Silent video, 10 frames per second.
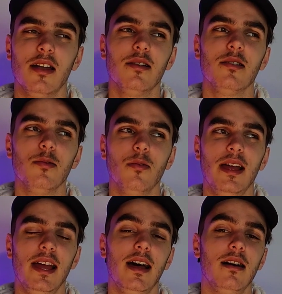I don't know
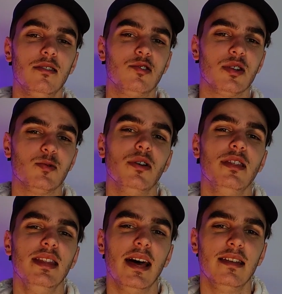how
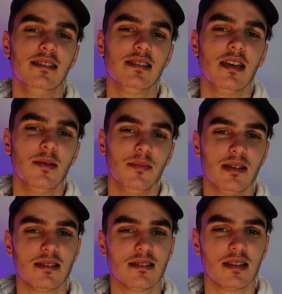trustworthy that is,
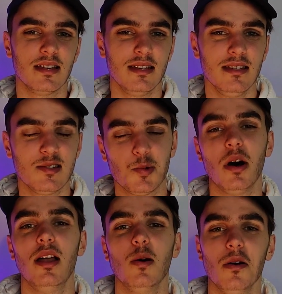because it is
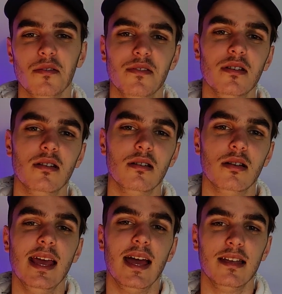quite odd for
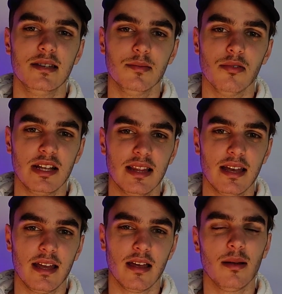GAN to bring
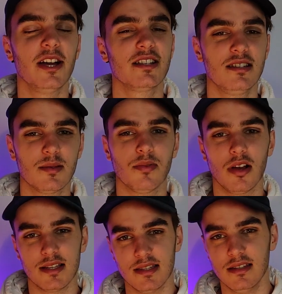that out. I'm actually
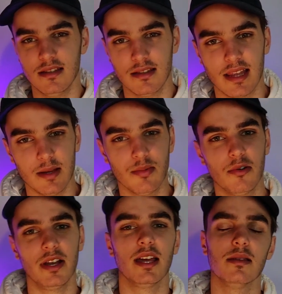surprised that they
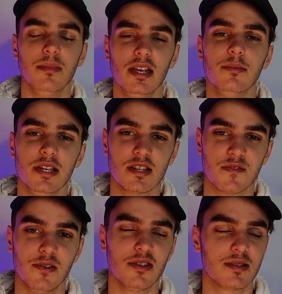brought out the Megaminx
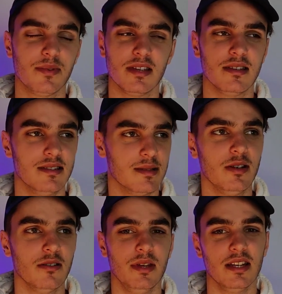first, because
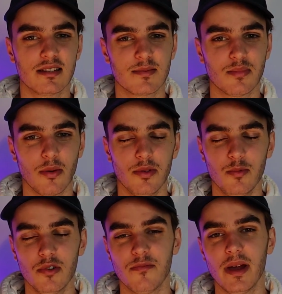Pyraminx probably
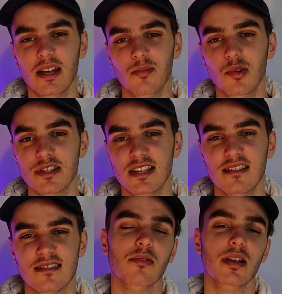would have made more
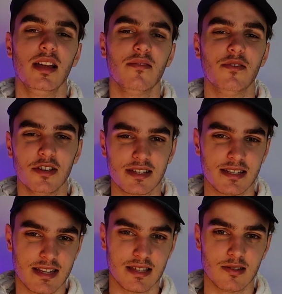sense to bring out first,
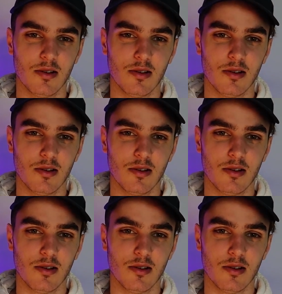because that's